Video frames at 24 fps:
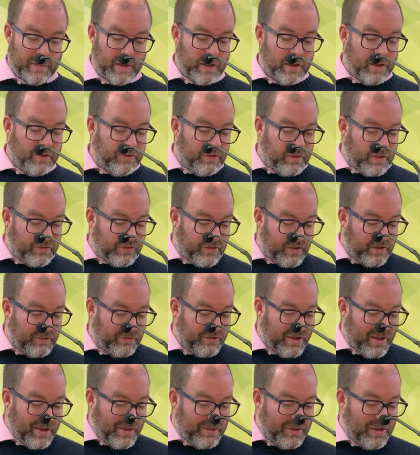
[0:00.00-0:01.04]
You see,
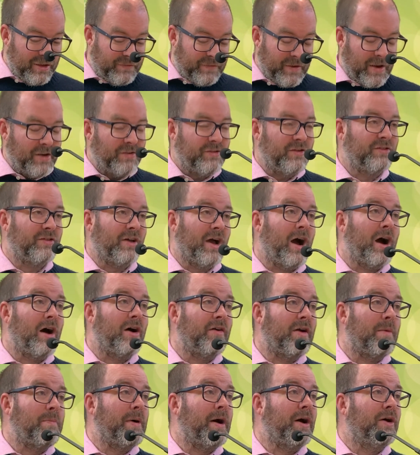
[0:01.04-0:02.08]
these verses
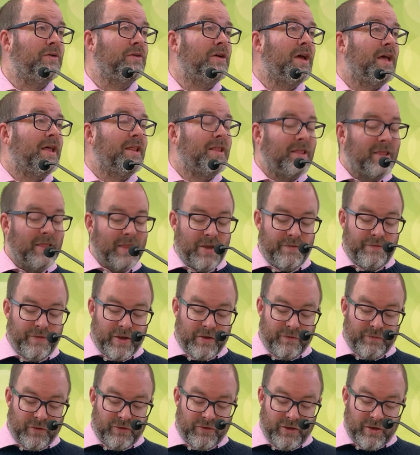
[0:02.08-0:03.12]
are about
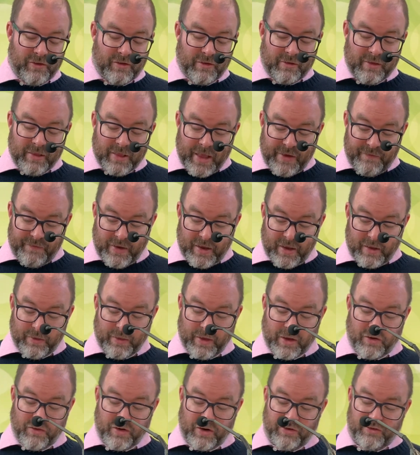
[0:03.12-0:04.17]
living for Jesus, living
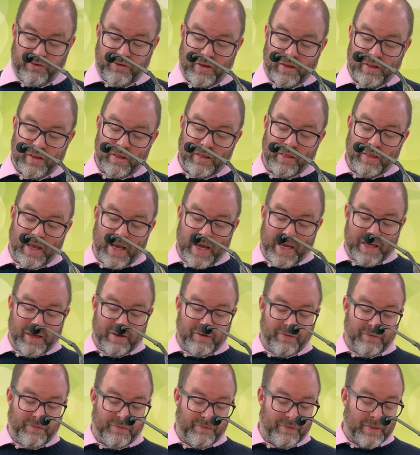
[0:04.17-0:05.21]
the Christian
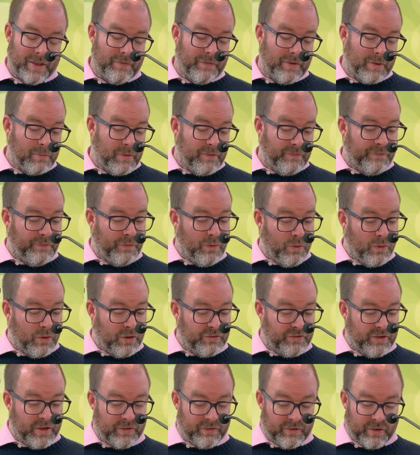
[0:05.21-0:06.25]
life, living before
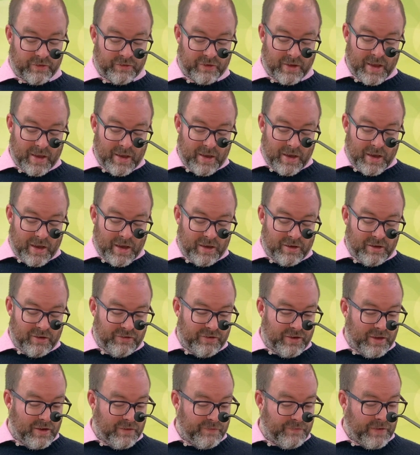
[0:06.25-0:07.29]
Jesus. You
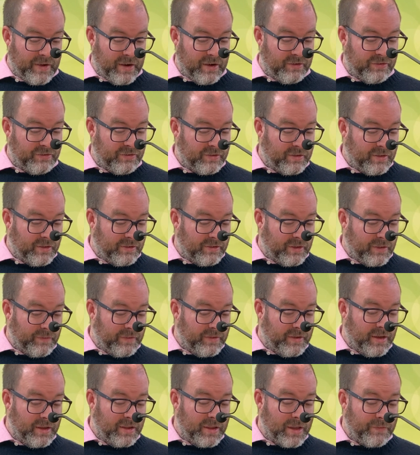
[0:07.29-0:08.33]
see in verse
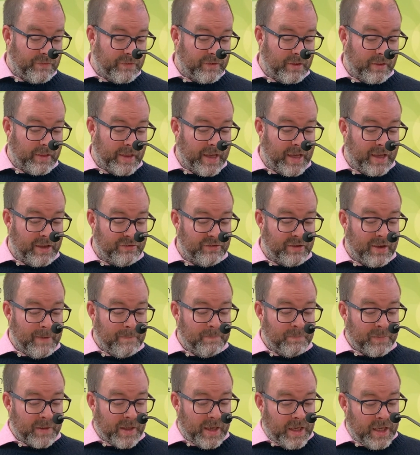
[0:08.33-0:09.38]
17, "Nevertheless,
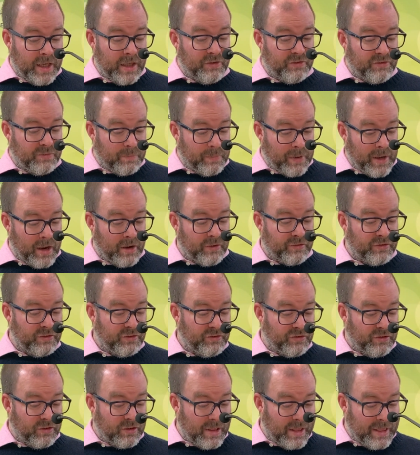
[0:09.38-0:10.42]
each person
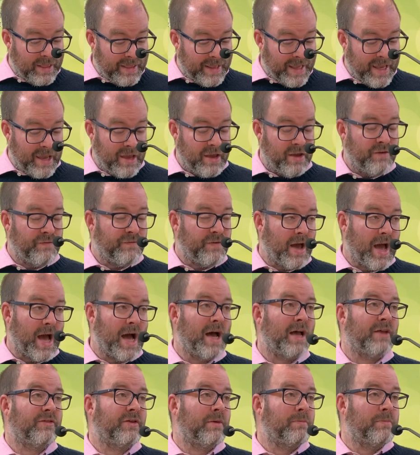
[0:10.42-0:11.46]
should live
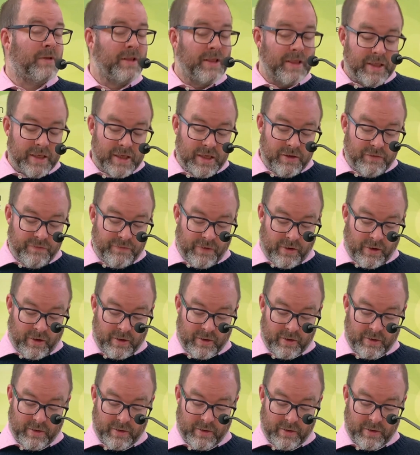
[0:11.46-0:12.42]
as a believer."